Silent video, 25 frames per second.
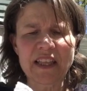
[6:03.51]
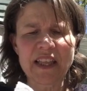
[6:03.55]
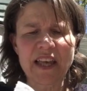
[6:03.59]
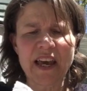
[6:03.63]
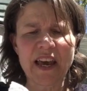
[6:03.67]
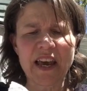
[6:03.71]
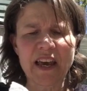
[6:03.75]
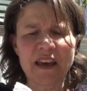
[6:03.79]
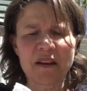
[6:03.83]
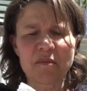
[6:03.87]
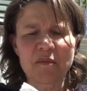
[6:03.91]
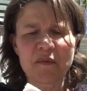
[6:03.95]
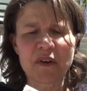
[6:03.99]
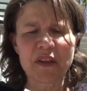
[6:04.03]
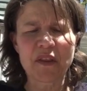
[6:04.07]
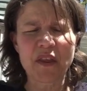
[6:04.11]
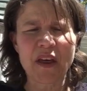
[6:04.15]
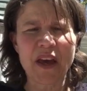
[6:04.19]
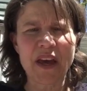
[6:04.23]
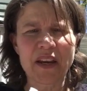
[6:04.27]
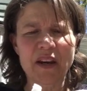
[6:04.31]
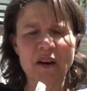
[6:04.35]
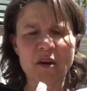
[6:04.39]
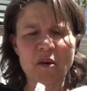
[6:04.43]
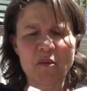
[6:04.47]
that with
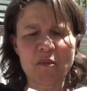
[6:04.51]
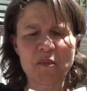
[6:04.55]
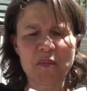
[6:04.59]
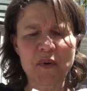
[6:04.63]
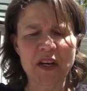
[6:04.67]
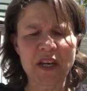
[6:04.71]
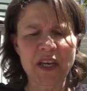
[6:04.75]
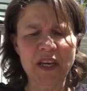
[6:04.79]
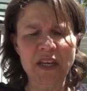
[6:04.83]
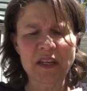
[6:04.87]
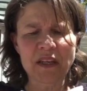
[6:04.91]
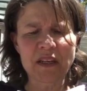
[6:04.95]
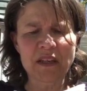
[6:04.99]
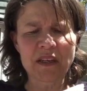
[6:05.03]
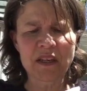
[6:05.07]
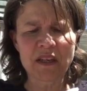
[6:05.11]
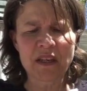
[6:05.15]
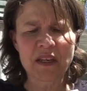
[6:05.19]
that opening